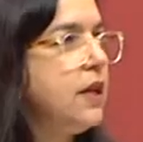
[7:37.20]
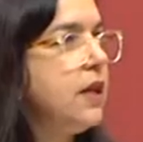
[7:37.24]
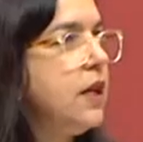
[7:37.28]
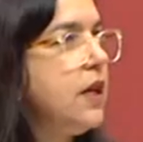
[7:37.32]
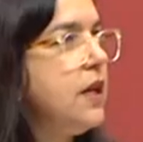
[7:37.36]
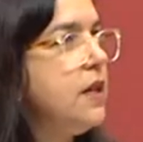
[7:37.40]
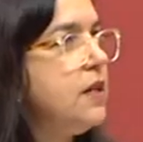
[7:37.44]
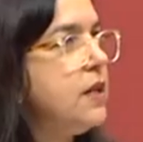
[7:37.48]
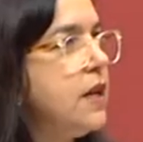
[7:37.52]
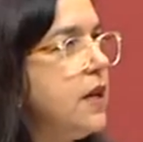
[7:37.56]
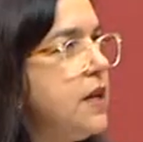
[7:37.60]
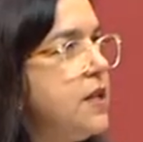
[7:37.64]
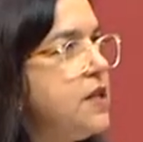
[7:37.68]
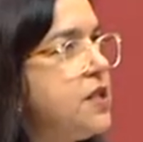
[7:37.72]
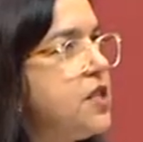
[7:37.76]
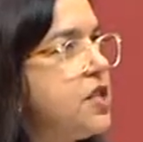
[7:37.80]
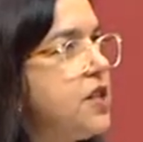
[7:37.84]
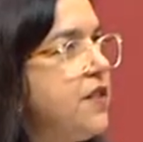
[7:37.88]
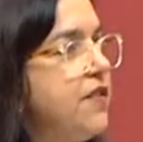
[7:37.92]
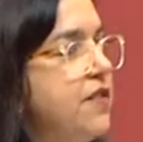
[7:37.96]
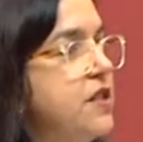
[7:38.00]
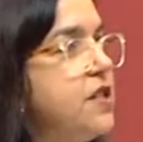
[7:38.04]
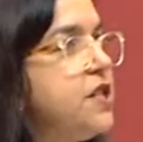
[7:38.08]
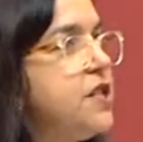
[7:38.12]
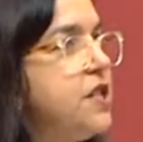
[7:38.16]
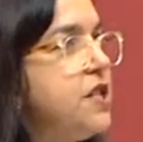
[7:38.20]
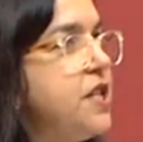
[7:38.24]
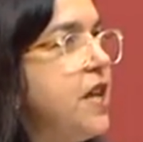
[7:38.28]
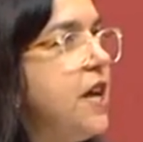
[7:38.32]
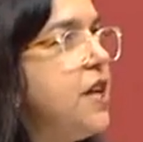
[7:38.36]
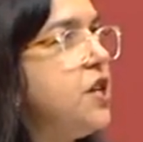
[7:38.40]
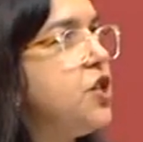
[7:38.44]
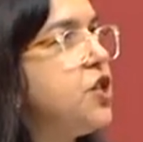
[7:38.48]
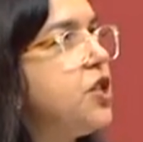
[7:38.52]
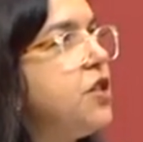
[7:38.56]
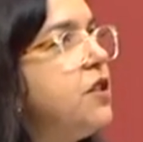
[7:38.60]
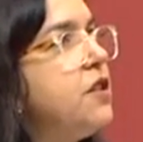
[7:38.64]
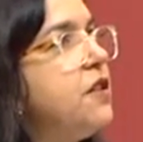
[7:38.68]
in these
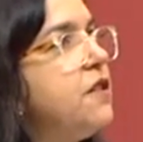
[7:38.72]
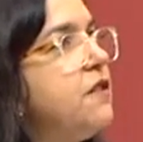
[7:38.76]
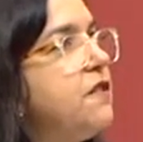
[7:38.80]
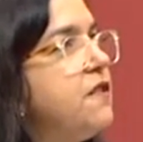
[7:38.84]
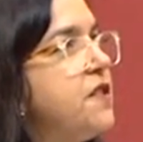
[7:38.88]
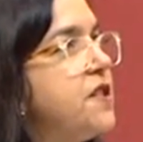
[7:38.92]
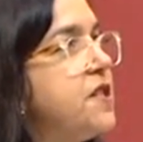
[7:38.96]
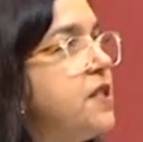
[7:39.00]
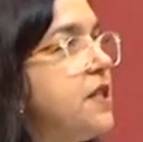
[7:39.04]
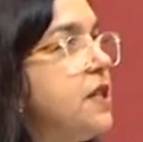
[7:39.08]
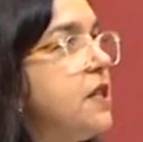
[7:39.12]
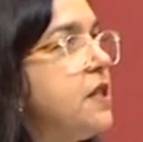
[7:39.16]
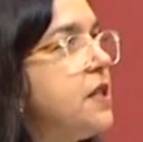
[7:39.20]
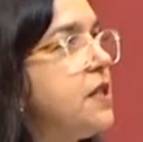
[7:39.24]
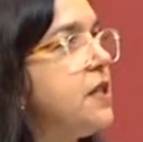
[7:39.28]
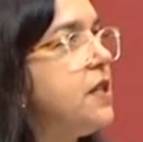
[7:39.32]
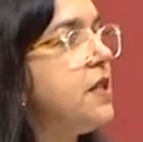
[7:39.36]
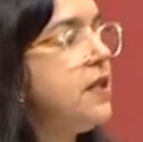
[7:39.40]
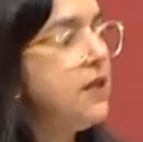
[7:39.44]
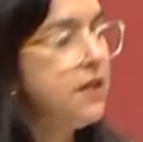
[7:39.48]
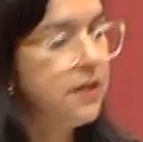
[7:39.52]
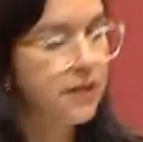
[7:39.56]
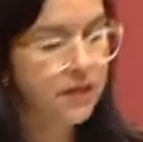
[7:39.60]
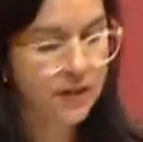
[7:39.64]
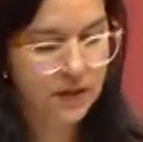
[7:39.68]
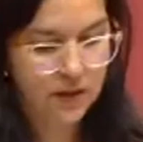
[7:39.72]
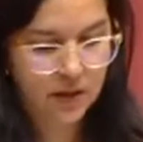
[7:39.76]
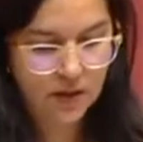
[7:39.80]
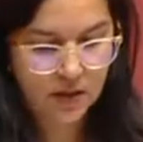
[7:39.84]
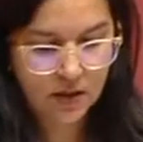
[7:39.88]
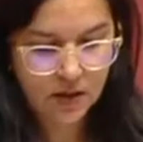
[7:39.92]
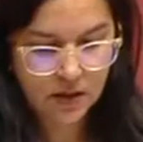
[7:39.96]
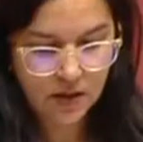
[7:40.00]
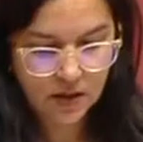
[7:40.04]
detention facilities